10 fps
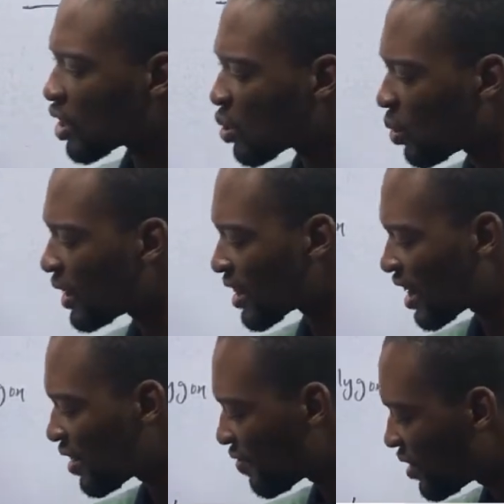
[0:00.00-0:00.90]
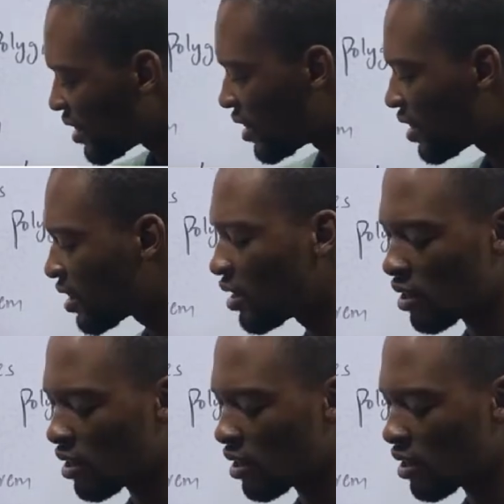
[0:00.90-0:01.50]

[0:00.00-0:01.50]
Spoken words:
To understand physics,